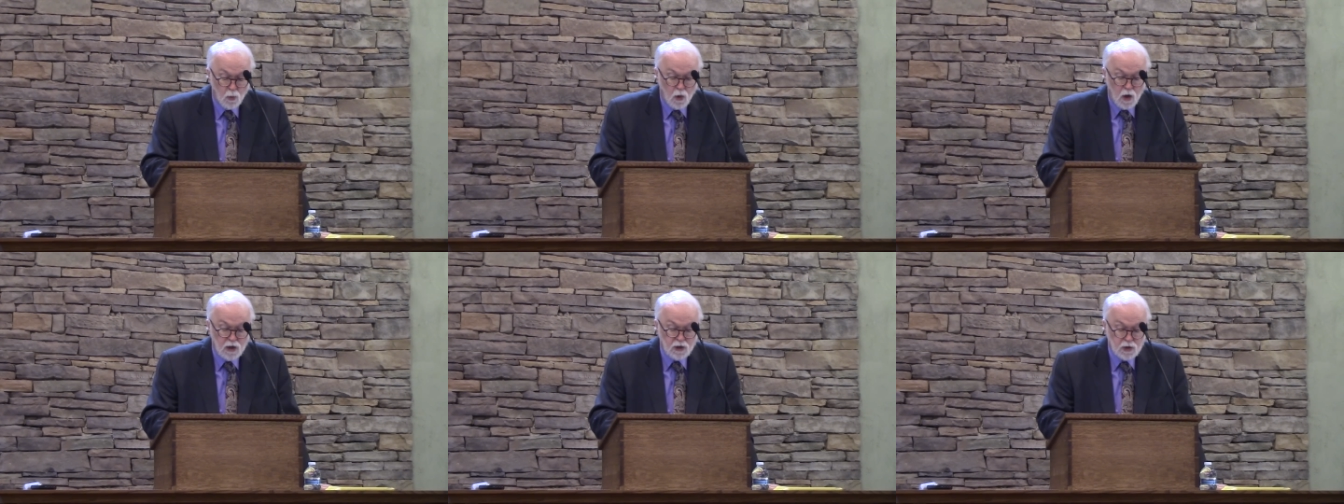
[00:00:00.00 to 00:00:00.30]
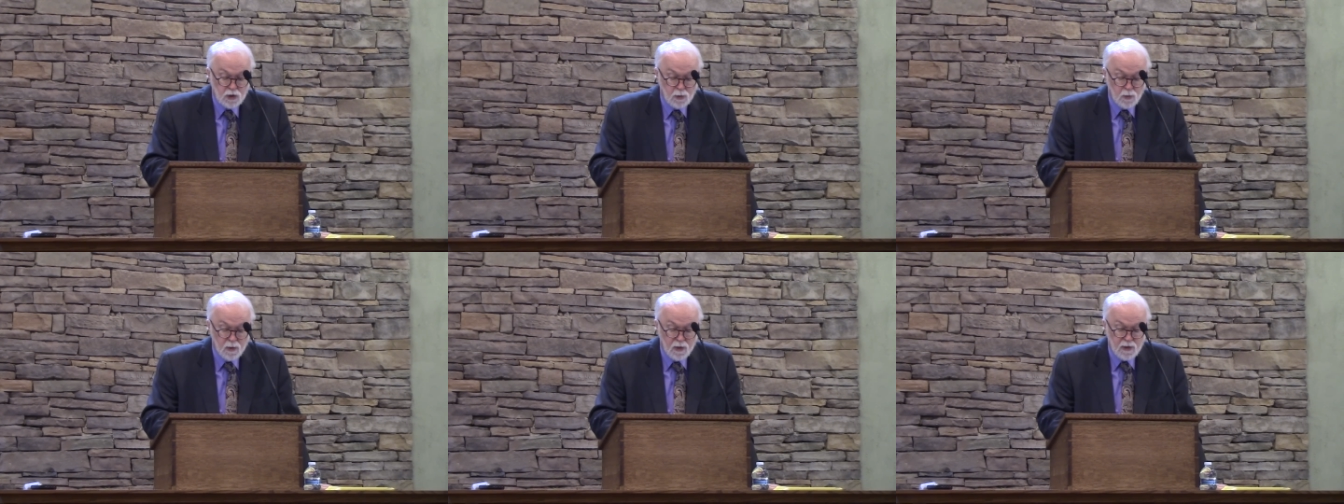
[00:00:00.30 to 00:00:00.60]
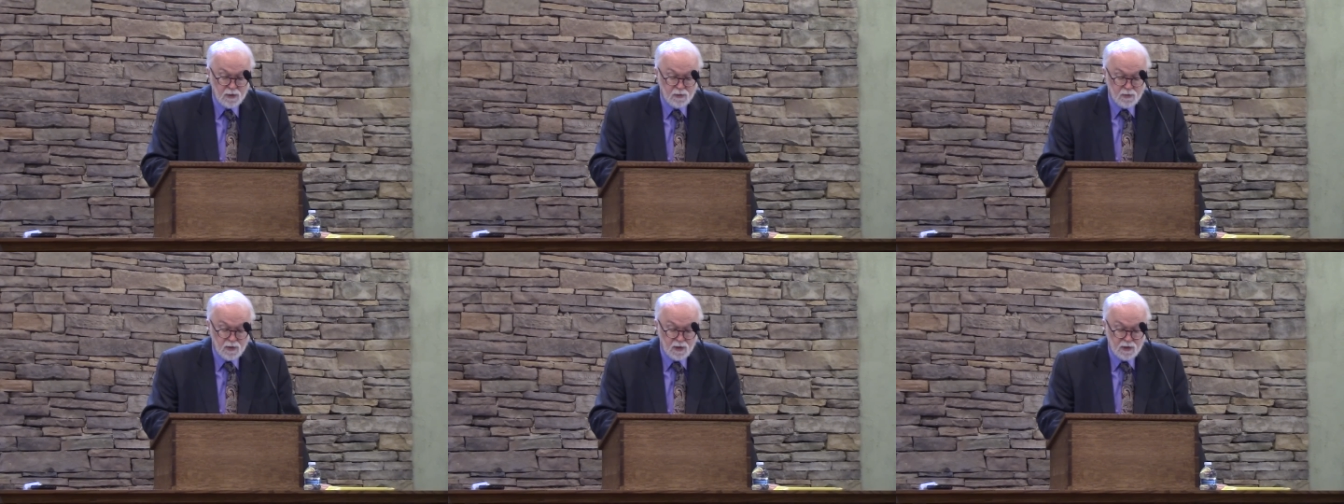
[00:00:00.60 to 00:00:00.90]
to wash
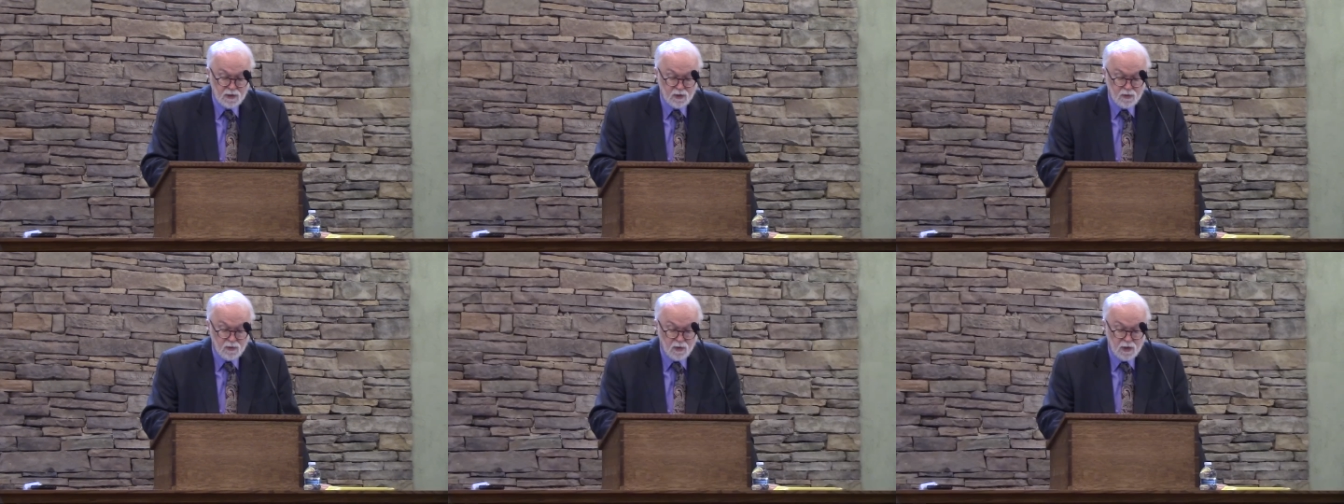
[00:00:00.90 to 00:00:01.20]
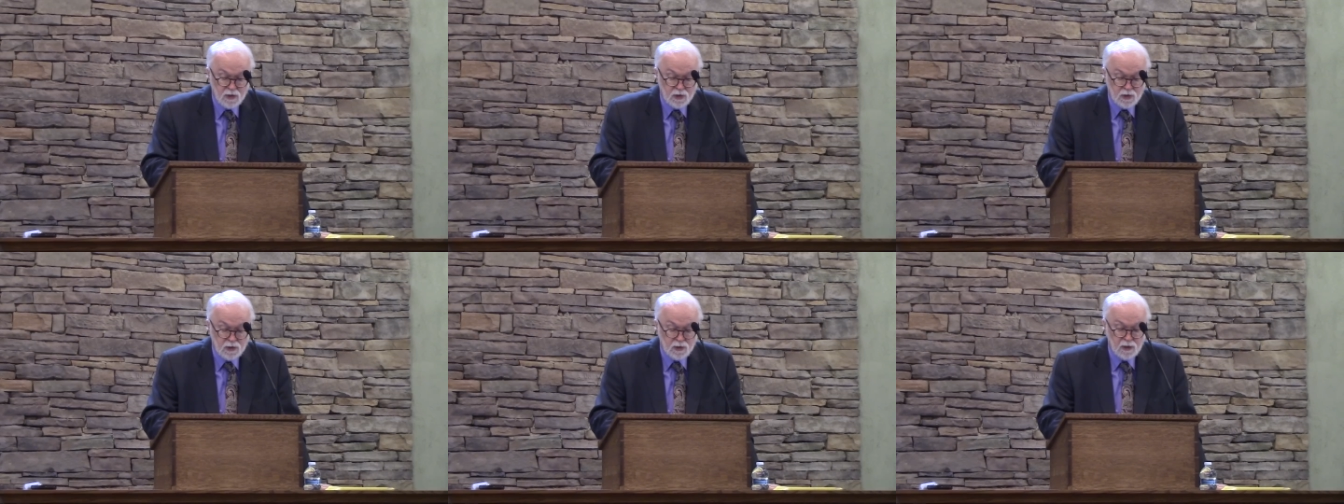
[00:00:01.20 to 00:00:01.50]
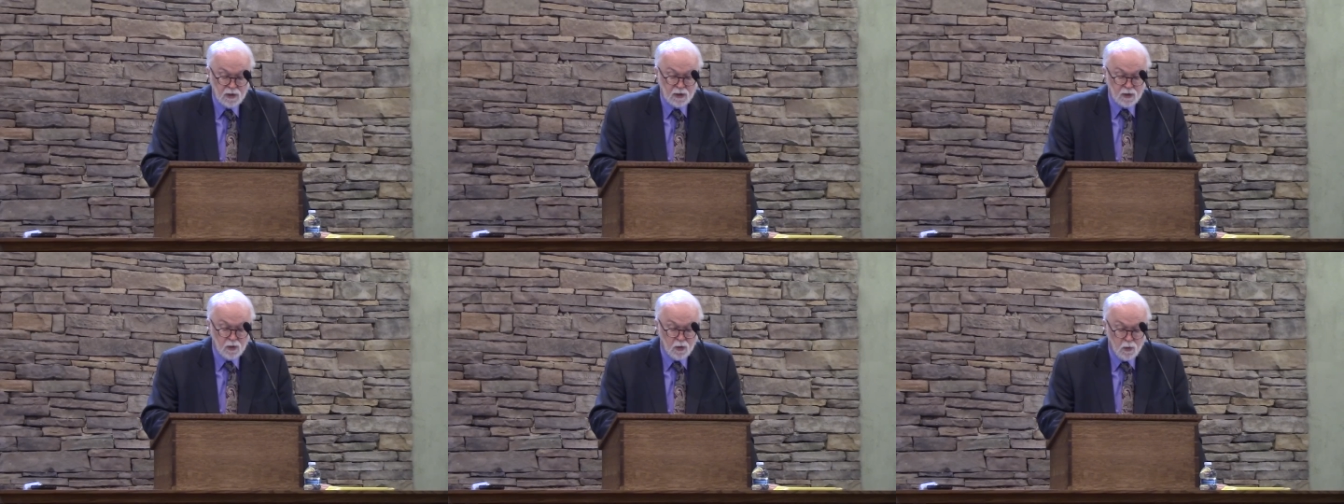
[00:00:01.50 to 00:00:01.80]
away
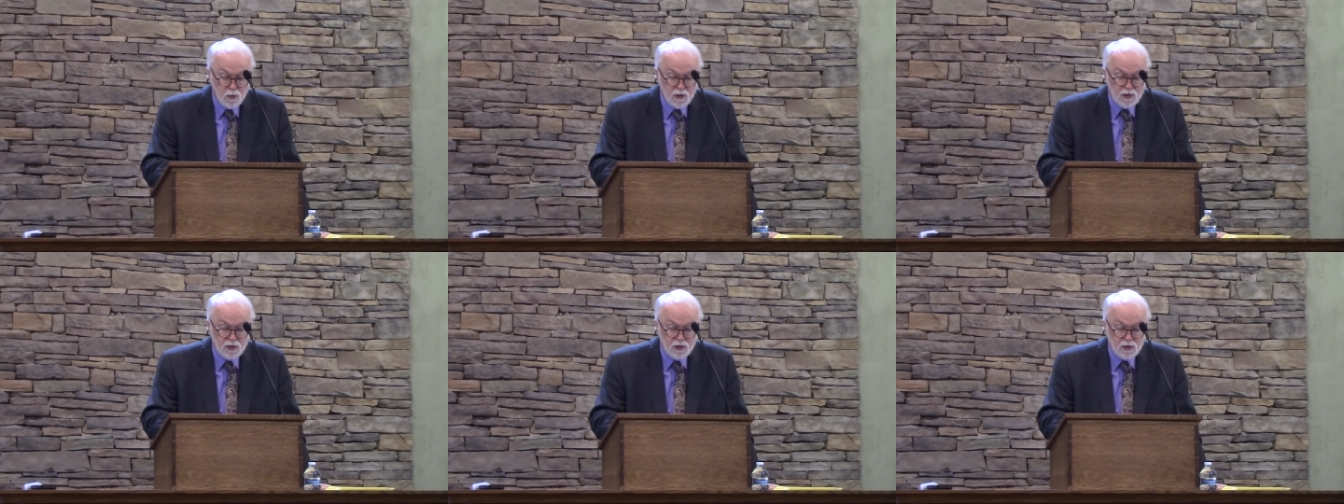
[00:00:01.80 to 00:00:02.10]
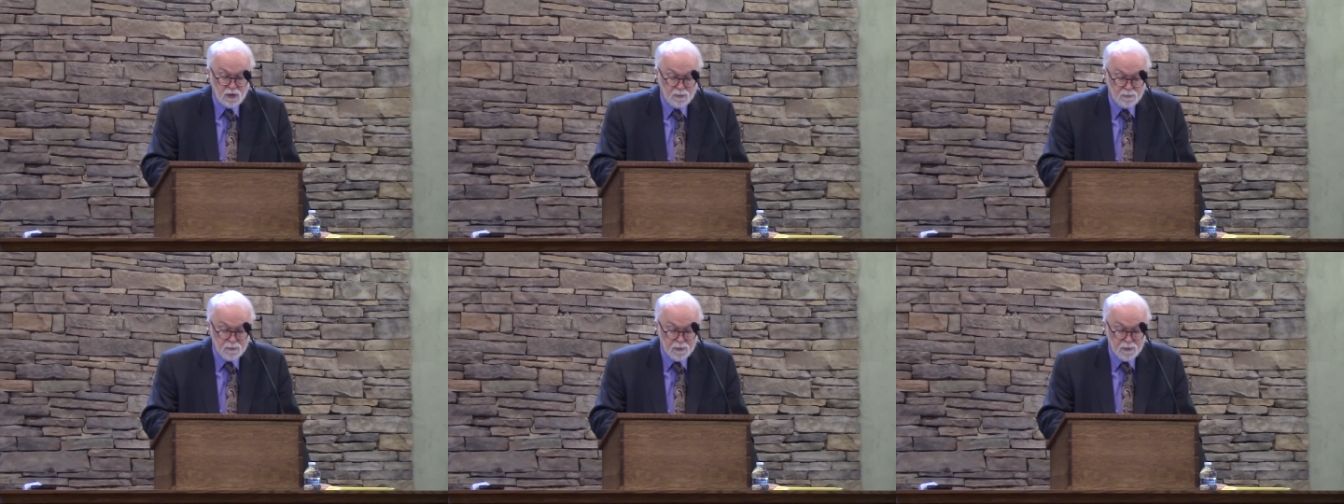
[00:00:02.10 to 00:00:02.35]
transgression and quench